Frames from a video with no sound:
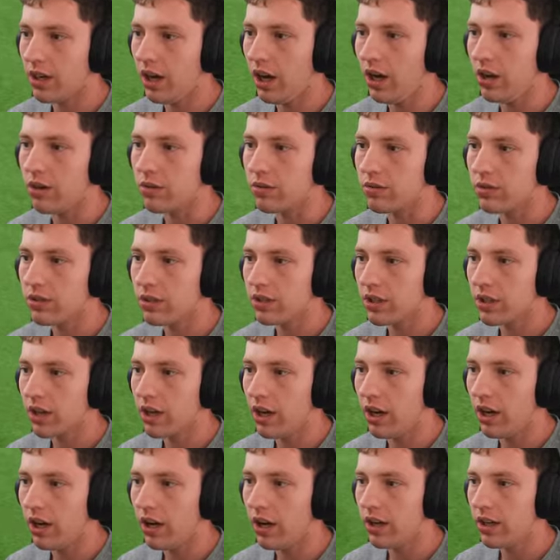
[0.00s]
Oh.
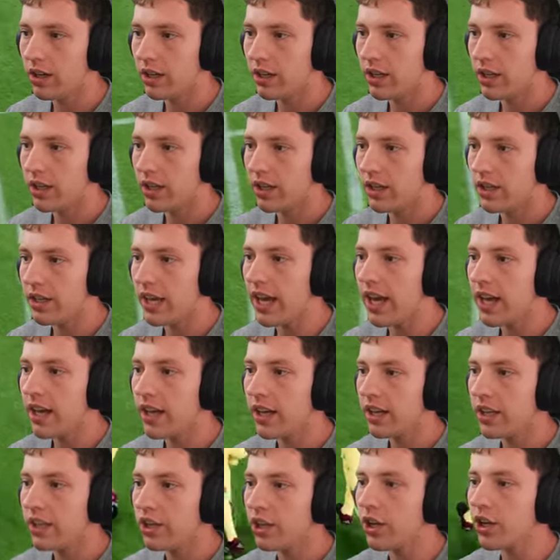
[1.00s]
Uh, yeah.
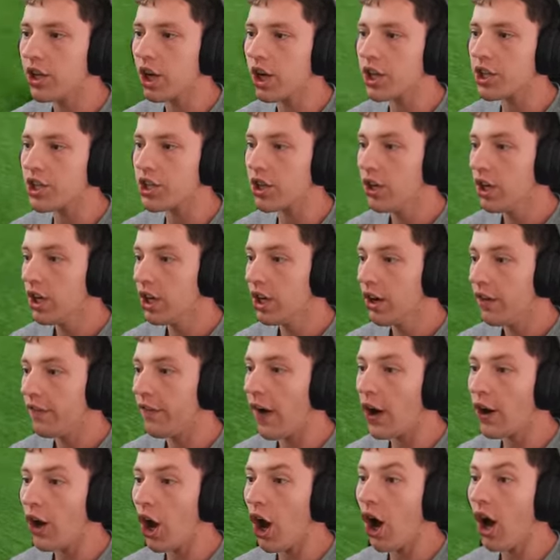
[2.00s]
You've got to shoot.
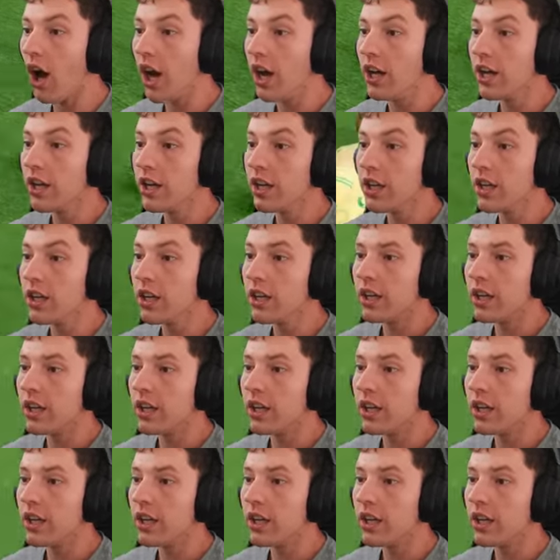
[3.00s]
Fodor!